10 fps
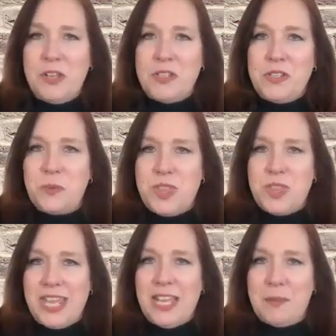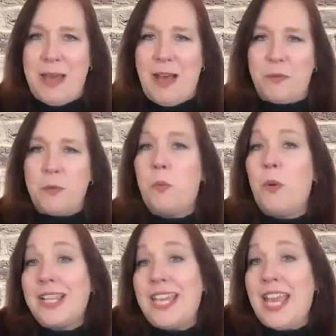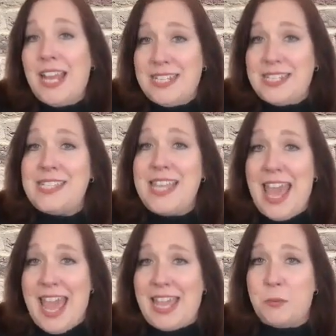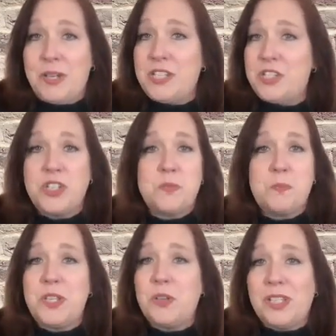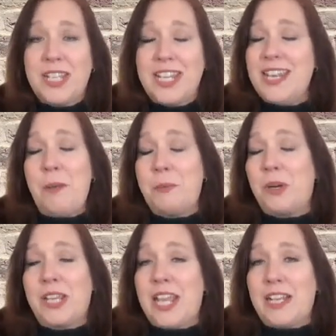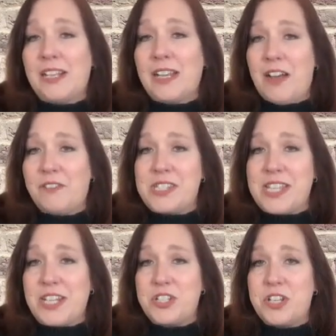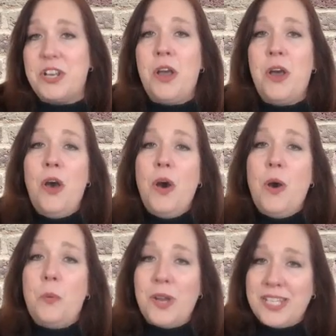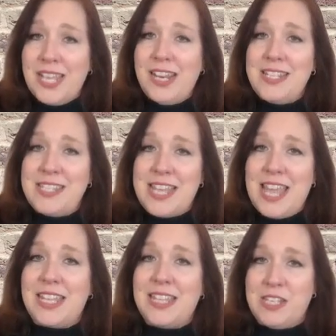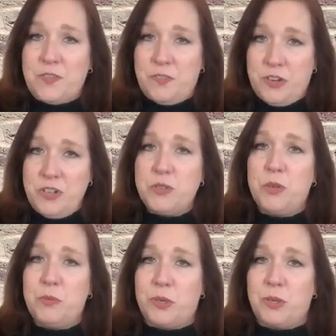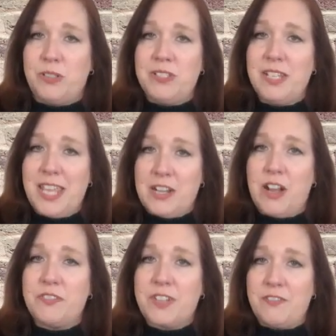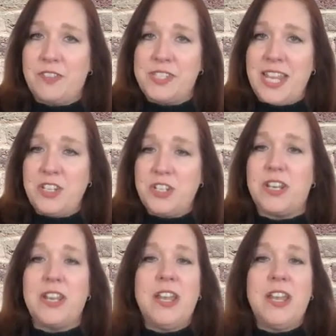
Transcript: So, thinking about what can I say when it's just purely a networking conversation? What can I say in this virtual world to kick off conversation?